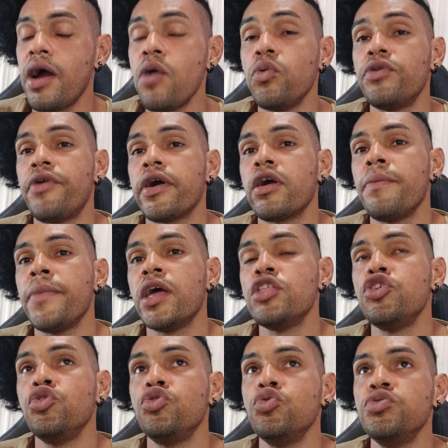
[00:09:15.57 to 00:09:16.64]
I would
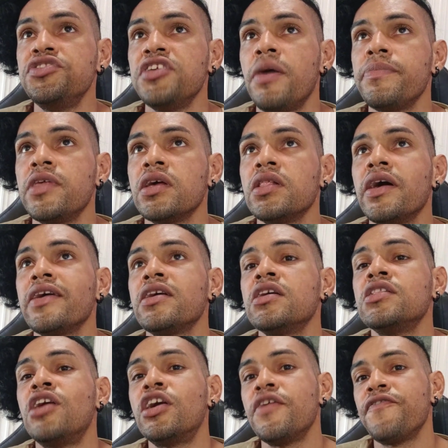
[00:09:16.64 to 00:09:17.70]
recommend you do something like
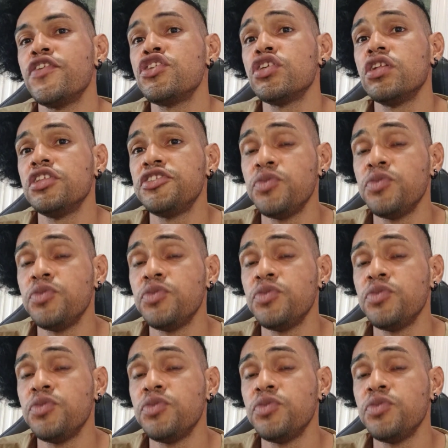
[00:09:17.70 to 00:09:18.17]
an artificial